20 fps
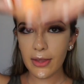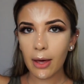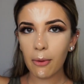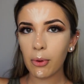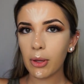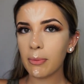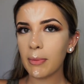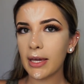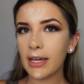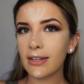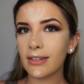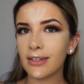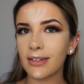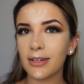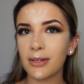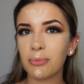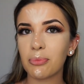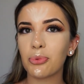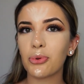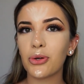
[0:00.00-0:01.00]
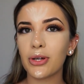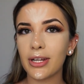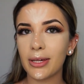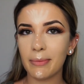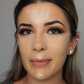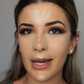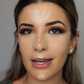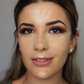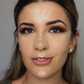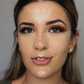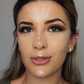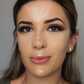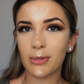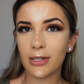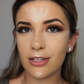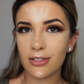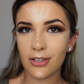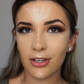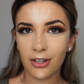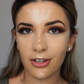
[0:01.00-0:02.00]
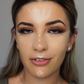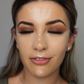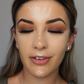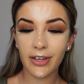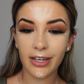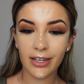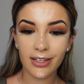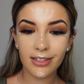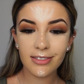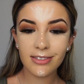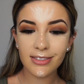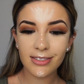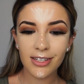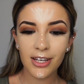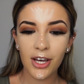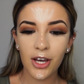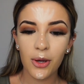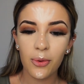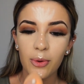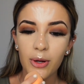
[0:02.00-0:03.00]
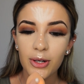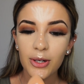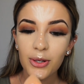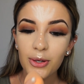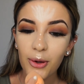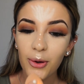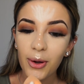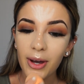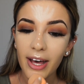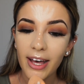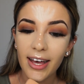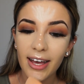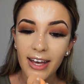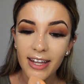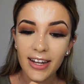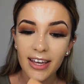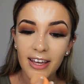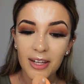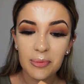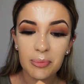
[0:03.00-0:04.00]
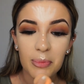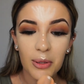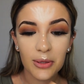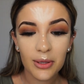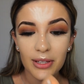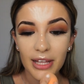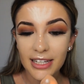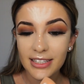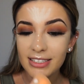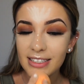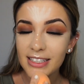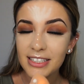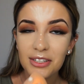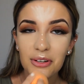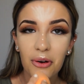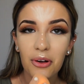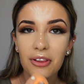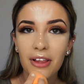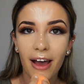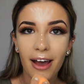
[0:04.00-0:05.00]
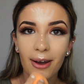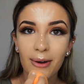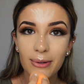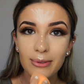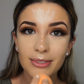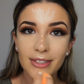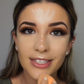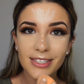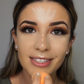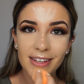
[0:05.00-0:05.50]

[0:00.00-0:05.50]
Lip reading: that we made a pretty masterpiece on our face, we're gonna go ahead and blend it all out.